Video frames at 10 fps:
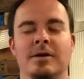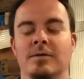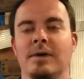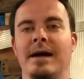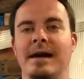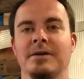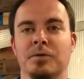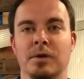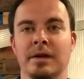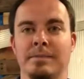right now to
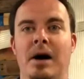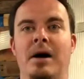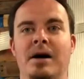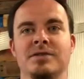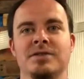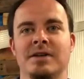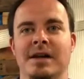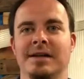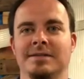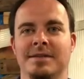really pause
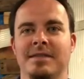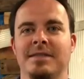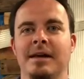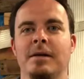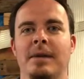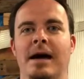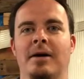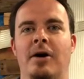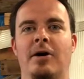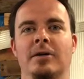and to think
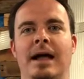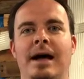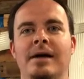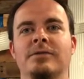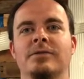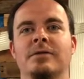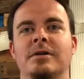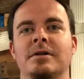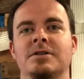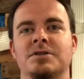about our lives
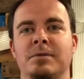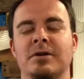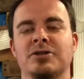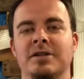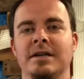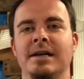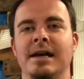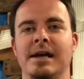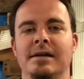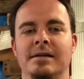spiritually
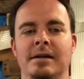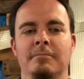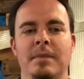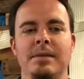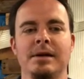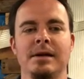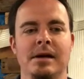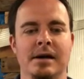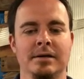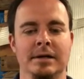and maybe
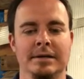a